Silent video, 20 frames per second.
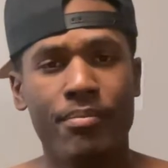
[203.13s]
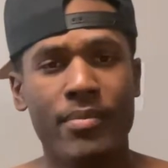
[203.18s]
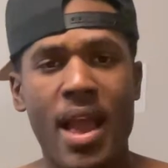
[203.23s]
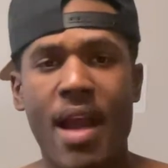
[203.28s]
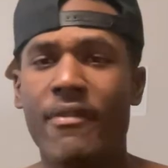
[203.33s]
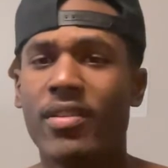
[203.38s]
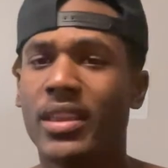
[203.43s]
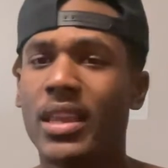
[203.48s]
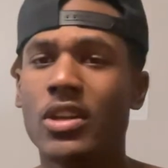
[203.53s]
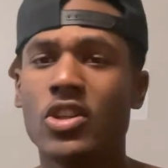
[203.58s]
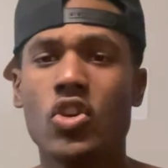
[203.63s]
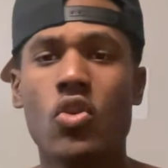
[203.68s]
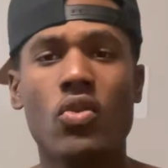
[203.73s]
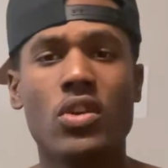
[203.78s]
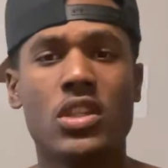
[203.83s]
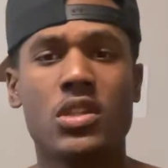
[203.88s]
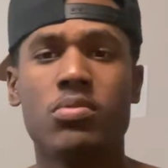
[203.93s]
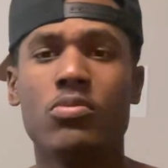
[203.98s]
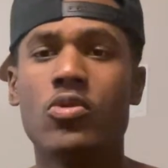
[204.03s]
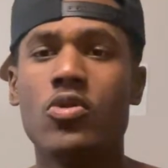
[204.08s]
Everything's going
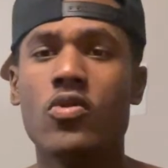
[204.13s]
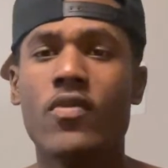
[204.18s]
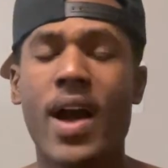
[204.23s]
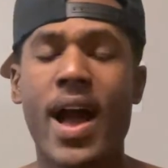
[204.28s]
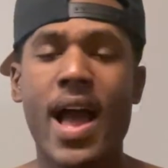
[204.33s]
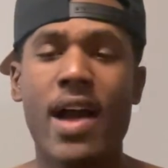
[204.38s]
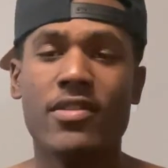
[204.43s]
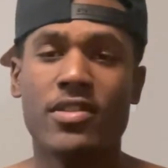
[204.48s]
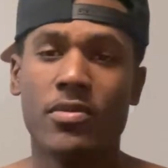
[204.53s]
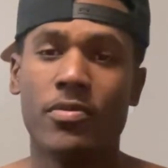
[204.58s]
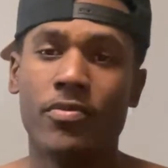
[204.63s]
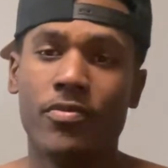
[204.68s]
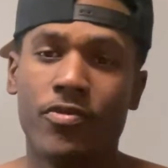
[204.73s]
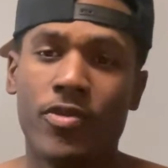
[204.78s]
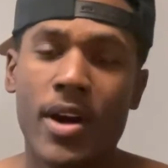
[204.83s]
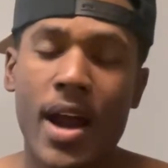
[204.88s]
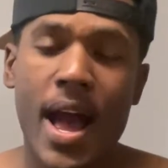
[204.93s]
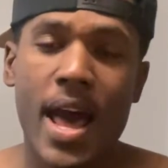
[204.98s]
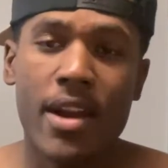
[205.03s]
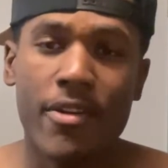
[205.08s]
smooth. I had some,
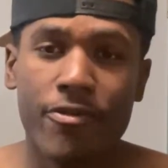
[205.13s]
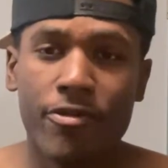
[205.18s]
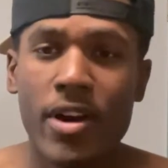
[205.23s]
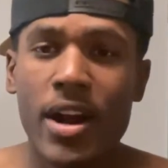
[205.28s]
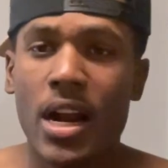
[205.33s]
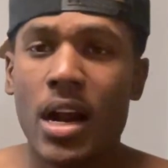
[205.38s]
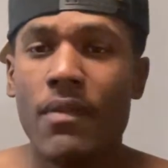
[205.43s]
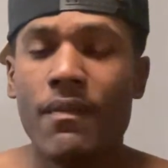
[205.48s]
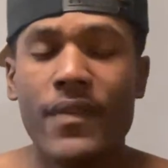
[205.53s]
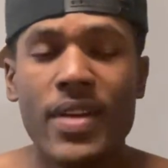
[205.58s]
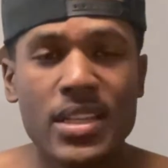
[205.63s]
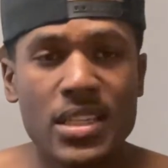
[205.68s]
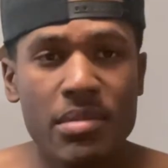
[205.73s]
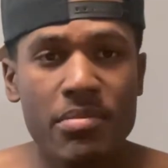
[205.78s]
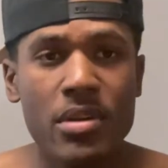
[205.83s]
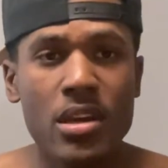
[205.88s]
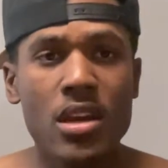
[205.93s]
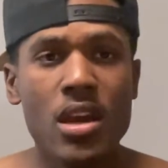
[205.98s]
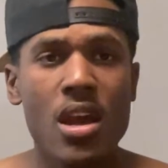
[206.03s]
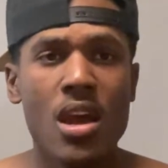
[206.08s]
I had a friend come visit
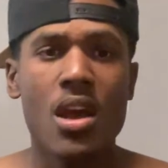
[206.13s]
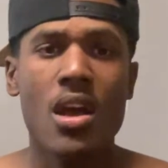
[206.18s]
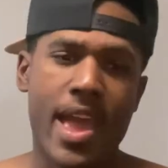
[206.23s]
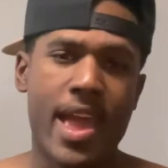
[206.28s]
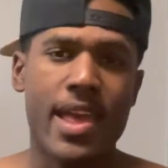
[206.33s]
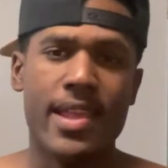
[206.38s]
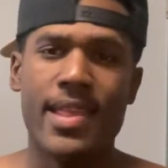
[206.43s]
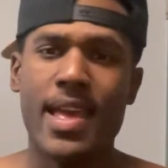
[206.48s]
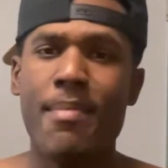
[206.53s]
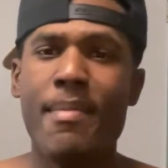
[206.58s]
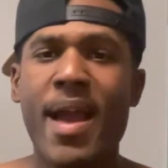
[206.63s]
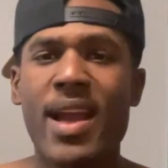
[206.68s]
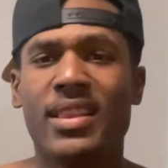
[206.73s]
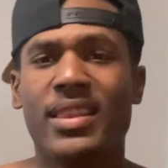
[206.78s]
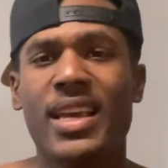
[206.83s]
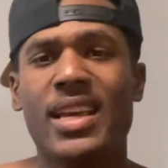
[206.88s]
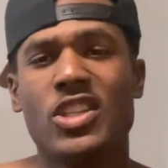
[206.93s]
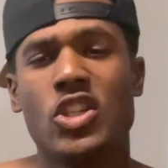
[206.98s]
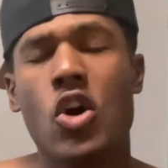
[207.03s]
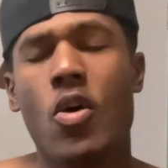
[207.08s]
me, and it made
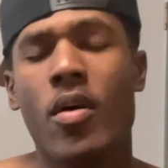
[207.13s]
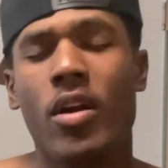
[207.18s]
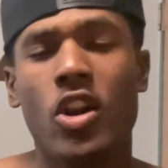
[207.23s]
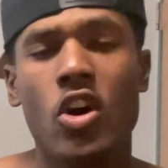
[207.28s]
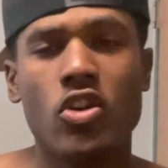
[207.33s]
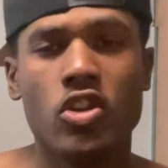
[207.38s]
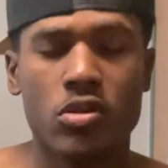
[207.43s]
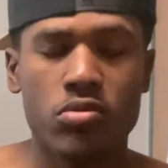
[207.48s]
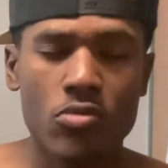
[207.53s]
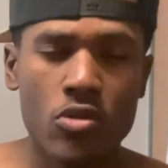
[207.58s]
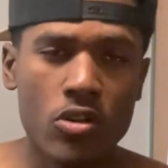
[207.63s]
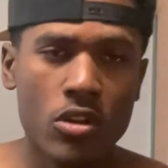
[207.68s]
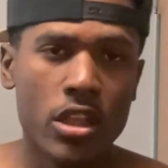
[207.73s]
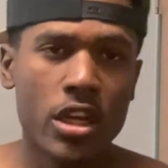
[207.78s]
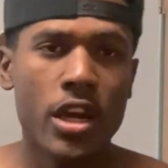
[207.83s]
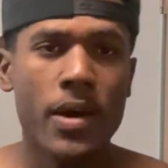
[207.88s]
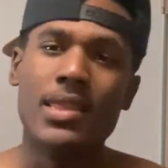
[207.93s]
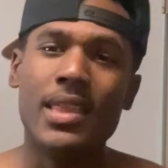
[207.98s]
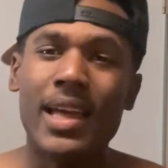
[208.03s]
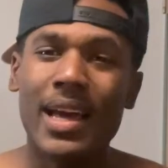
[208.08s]
things go a little
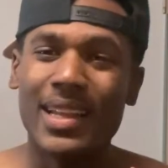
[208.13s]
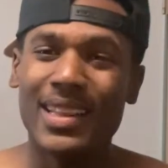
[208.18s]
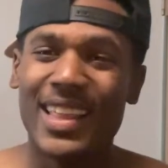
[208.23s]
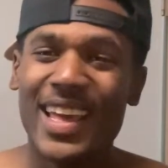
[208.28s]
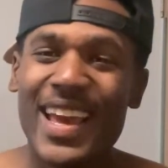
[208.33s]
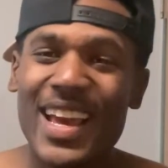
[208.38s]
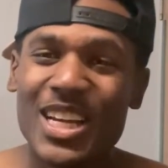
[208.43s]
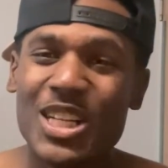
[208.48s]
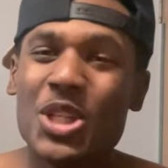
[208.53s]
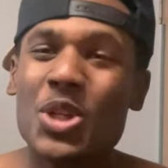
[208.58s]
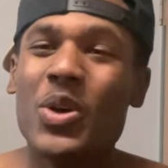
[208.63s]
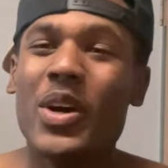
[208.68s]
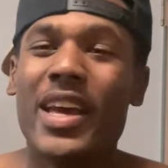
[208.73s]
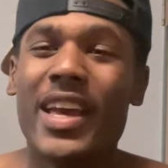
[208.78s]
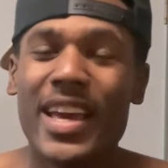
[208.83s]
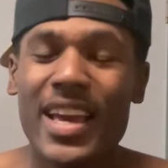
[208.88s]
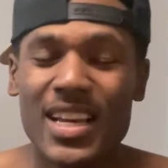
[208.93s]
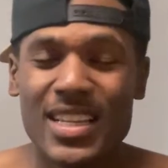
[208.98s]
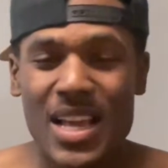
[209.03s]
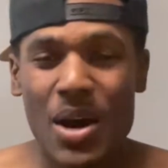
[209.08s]
smoother. Now, the issue
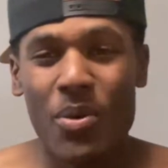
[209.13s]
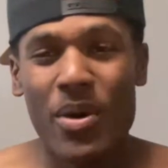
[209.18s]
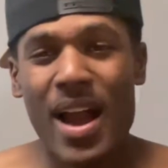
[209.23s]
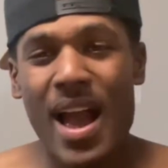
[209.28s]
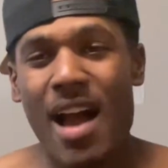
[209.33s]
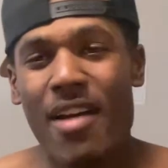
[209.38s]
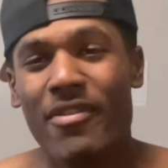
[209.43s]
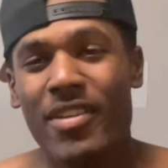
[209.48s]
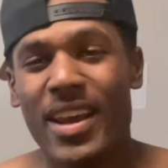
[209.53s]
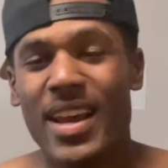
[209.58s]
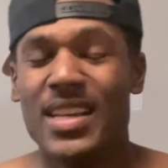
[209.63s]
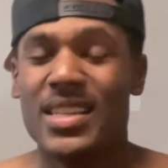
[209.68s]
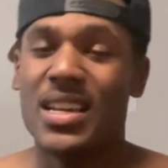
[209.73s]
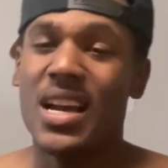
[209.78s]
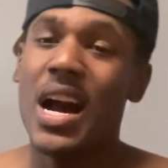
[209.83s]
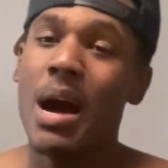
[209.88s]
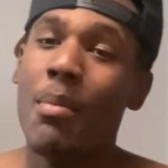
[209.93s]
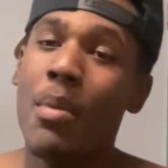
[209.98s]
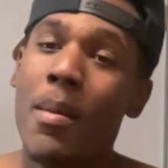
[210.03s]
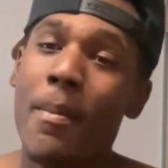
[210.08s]
is that we're having is
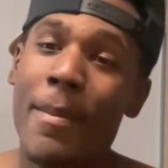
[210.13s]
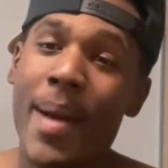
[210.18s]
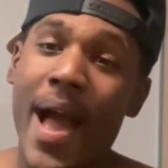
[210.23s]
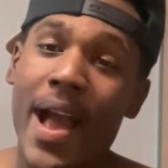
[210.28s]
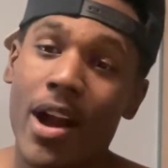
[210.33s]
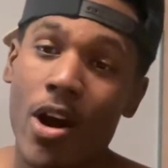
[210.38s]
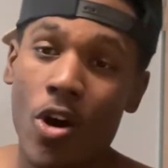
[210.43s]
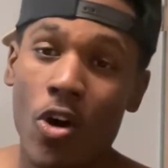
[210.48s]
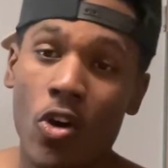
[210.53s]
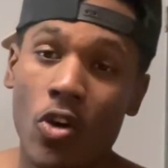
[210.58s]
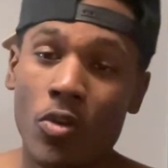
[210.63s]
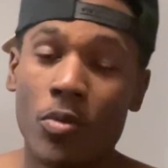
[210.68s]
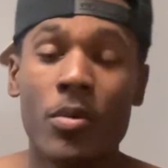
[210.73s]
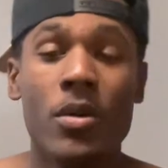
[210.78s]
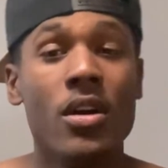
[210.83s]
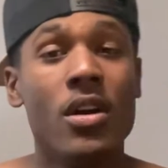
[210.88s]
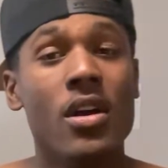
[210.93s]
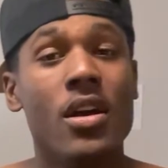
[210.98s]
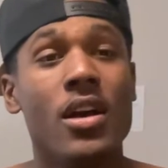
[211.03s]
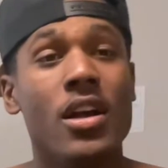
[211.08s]
coming back home.
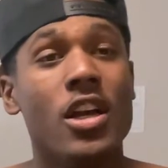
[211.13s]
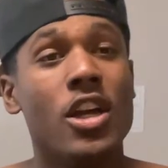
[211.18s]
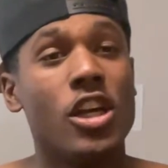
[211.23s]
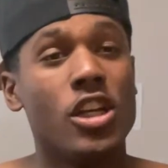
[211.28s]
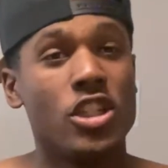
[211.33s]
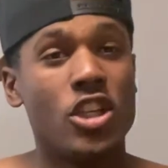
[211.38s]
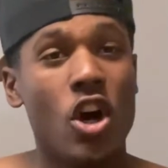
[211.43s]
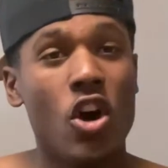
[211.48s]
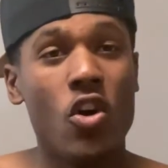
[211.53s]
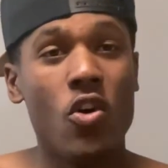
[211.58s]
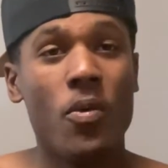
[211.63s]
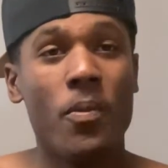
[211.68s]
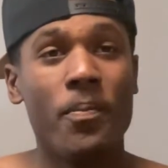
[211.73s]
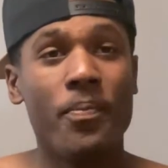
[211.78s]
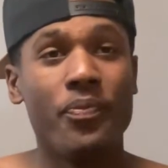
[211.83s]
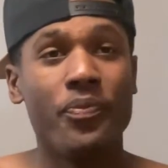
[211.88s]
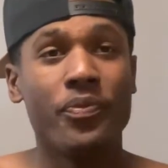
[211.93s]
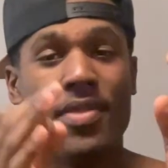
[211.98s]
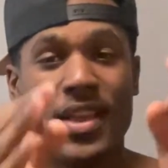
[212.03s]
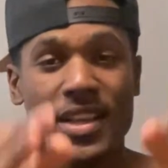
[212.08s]
So
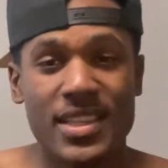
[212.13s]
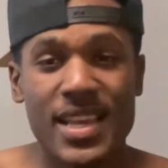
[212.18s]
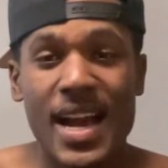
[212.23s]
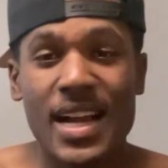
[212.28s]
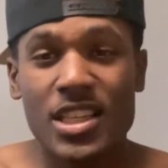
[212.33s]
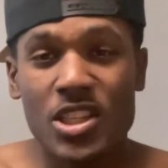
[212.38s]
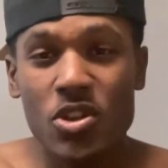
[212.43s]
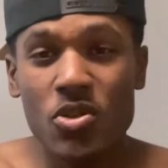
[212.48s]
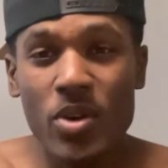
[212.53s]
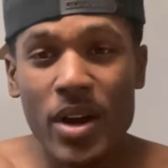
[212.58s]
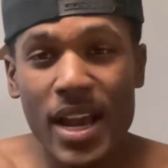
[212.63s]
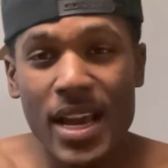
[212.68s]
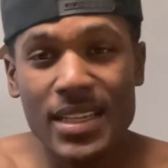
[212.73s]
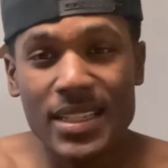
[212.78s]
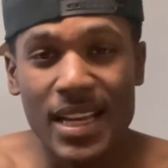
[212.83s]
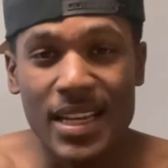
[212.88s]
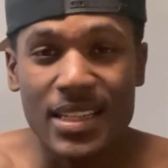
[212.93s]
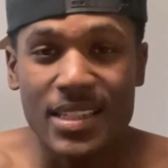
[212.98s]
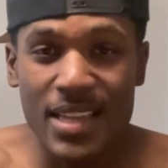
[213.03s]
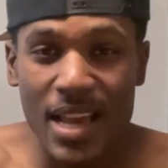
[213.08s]
the tattoo ends
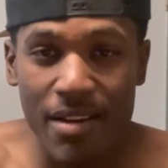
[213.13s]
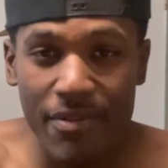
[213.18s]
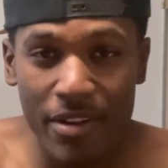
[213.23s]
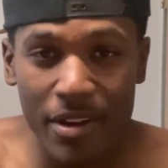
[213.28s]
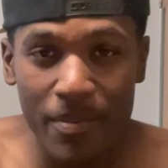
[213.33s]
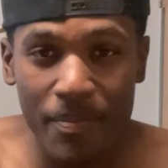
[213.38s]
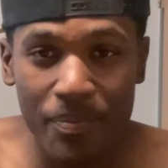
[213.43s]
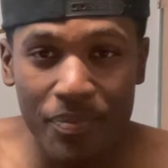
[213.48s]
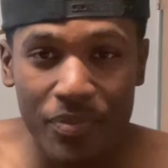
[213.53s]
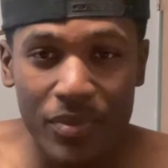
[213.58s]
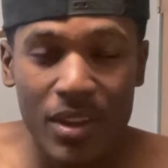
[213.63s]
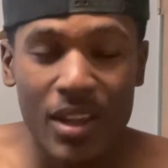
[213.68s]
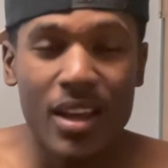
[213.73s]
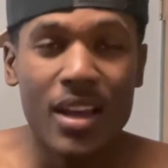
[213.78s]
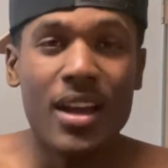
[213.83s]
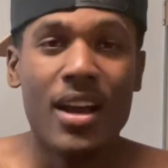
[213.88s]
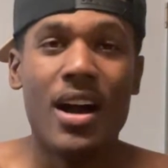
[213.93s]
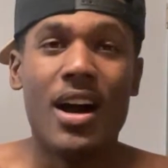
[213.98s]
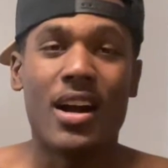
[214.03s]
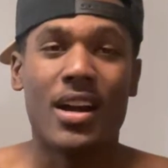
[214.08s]
at seven
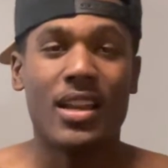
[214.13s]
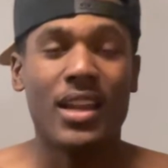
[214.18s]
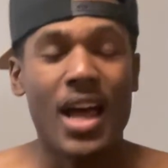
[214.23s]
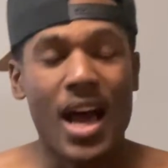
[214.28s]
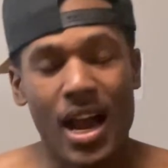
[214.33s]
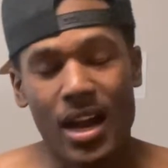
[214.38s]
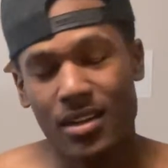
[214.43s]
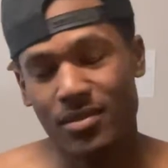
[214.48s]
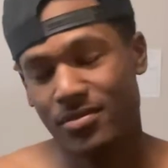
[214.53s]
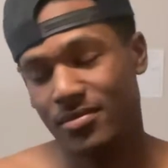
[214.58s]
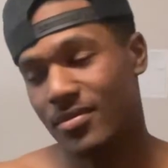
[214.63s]
o'clock.